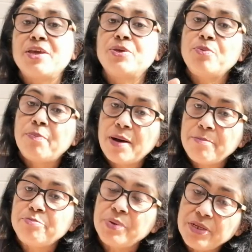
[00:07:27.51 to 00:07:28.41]
you
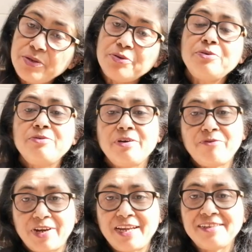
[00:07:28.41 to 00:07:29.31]
bump into a
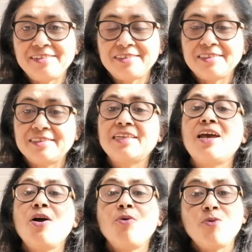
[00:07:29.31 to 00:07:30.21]
friend,
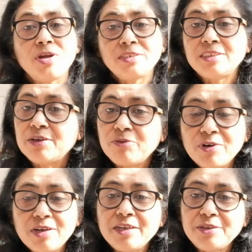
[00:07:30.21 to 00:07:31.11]
what's the
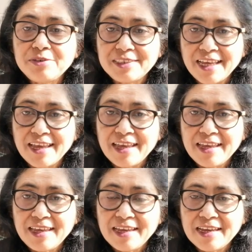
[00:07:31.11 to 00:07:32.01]
word you
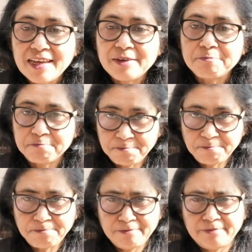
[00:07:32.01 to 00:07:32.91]
say?
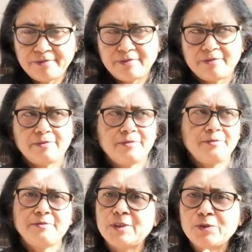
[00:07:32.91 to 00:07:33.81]
Hmm,
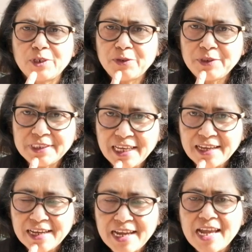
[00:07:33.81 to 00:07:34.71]
what do we
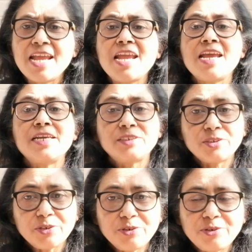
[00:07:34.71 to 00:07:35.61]
say?
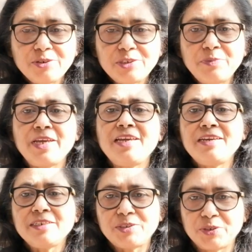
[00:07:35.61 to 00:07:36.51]
Excuse
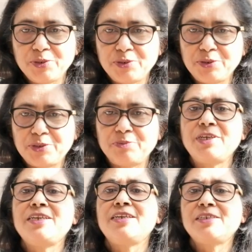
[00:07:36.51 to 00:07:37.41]
me, excuse
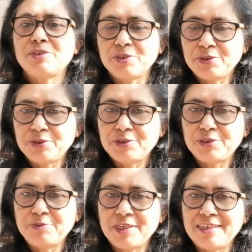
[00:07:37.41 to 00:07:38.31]
me,
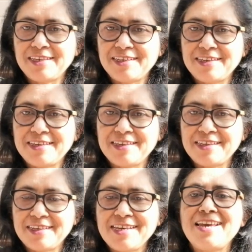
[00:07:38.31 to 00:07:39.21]
excuse
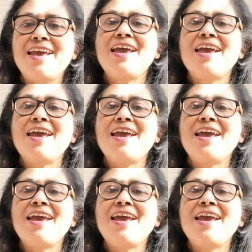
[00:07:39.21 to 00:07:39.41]
me.